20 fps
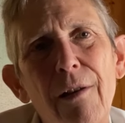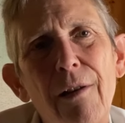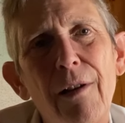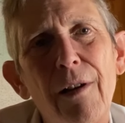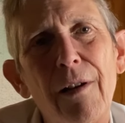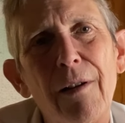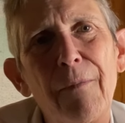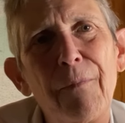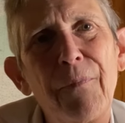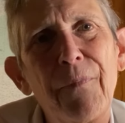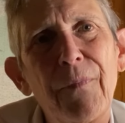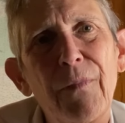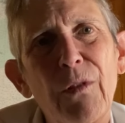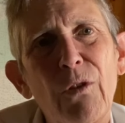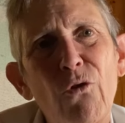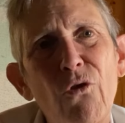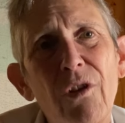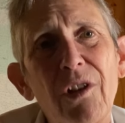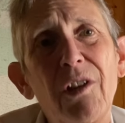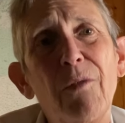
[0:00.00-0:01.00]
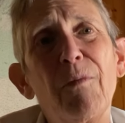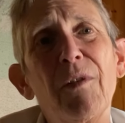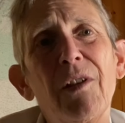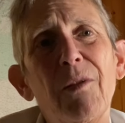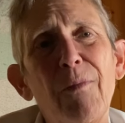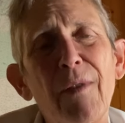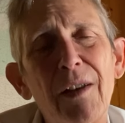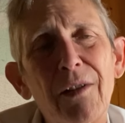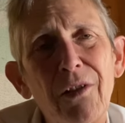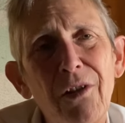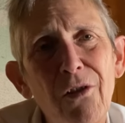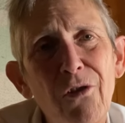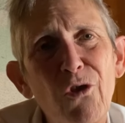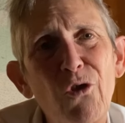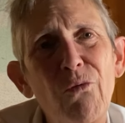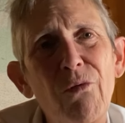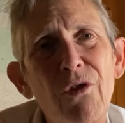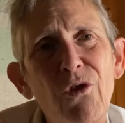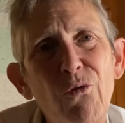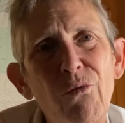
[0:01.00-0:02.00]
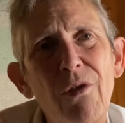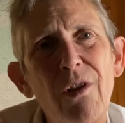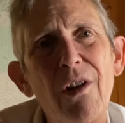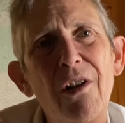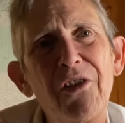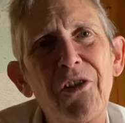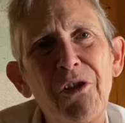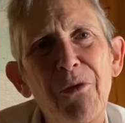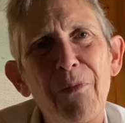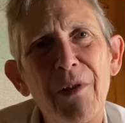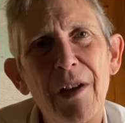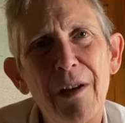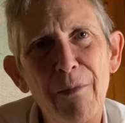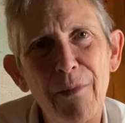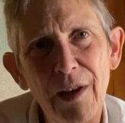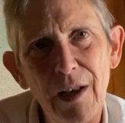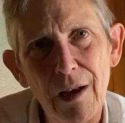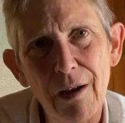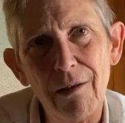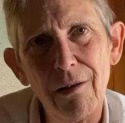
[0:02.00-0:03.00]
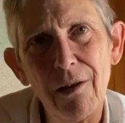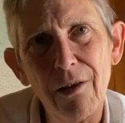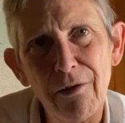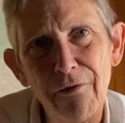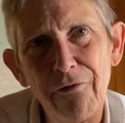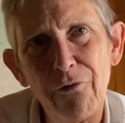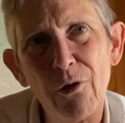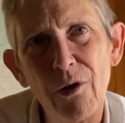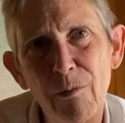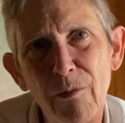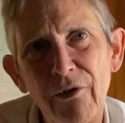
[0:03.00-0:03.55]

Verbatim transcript: um, Christmas message, which will also be coming out in the form